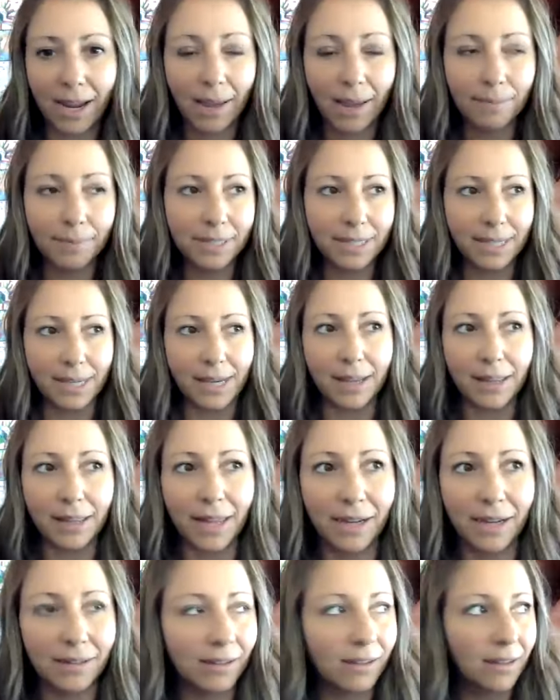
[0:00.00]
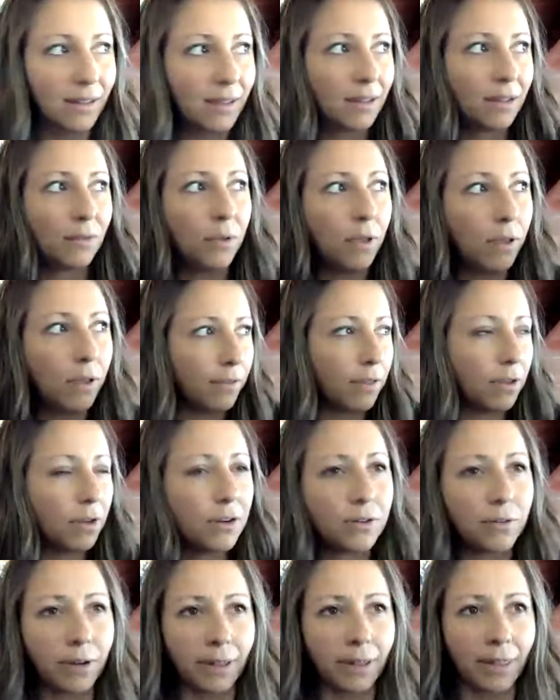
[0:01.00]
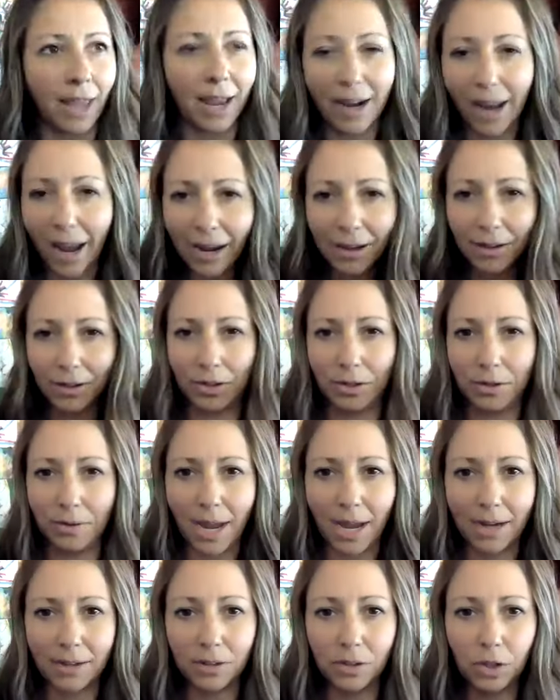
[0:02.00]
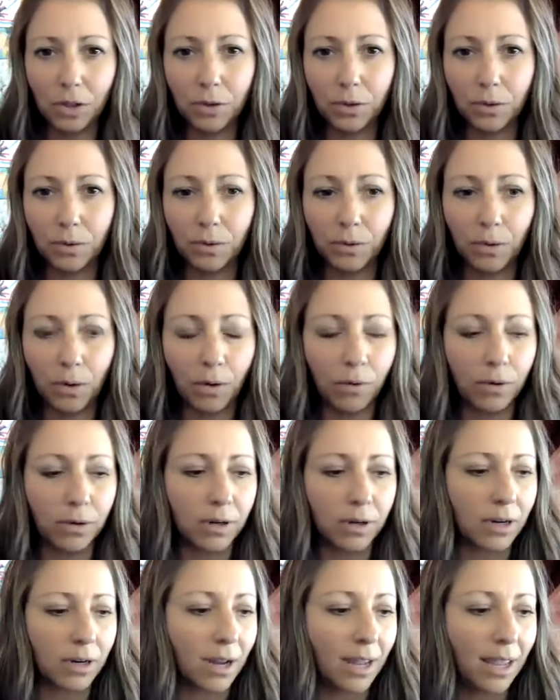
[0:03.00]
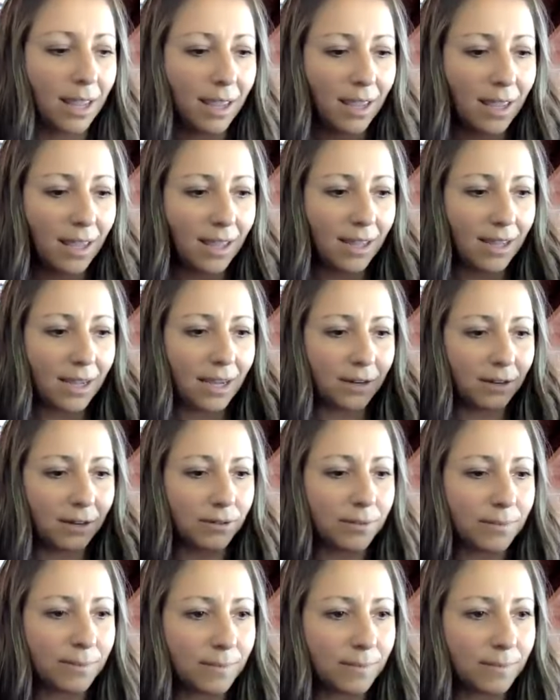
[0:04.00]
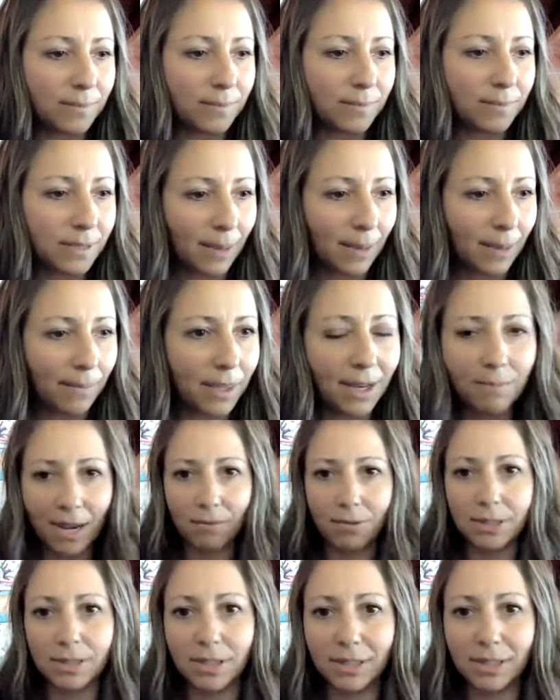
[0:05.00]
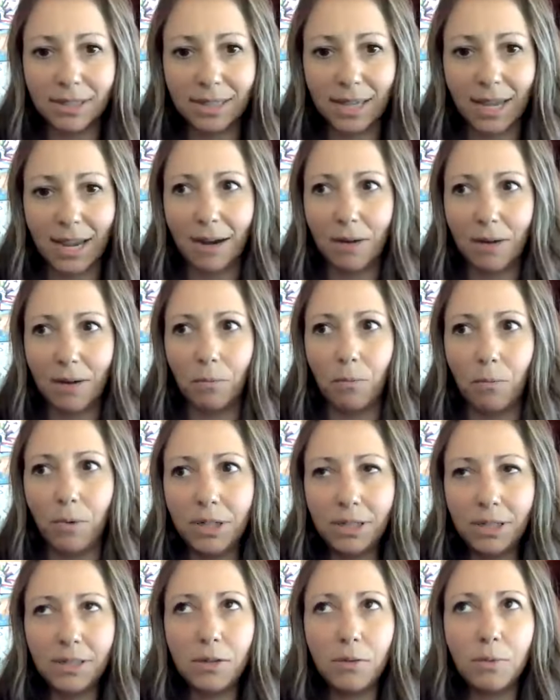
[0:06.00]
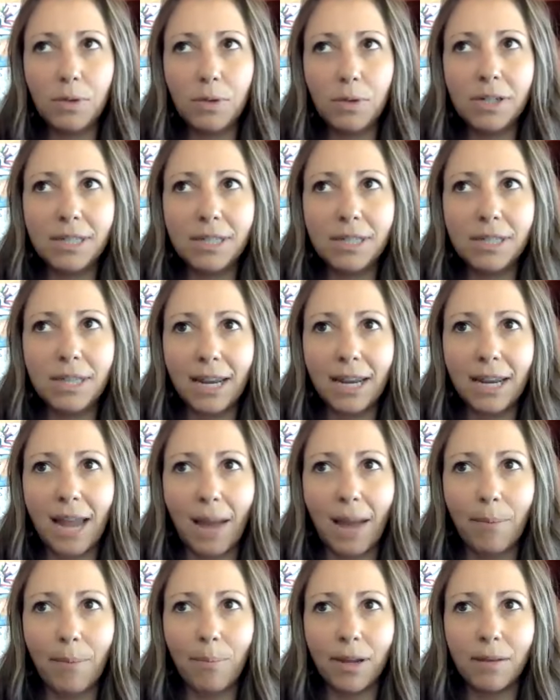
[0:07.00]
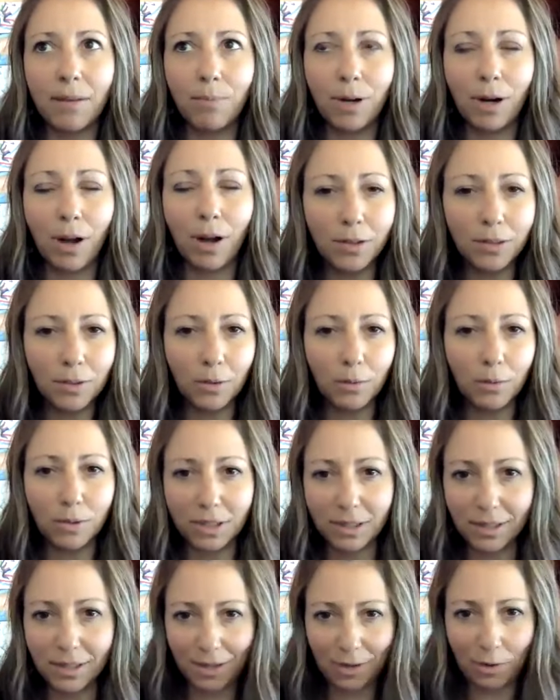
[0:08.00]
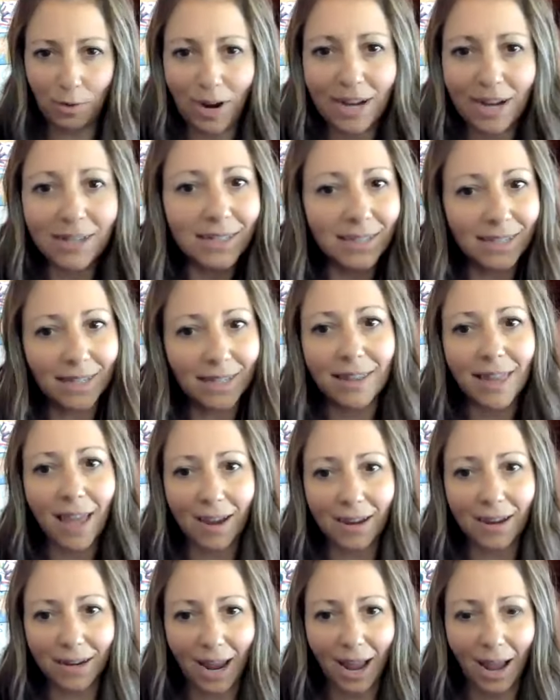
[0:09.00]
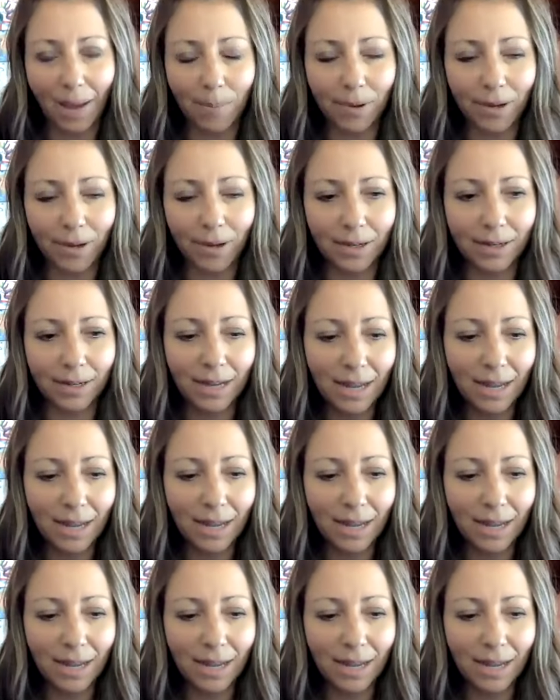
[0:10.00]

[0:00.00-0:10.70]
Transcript: And I kept seeing like, well, if they're doing that, I could do that too. Or, something in me was just like, what's the worst that can happen? But also, what's the greatest thing that could happen?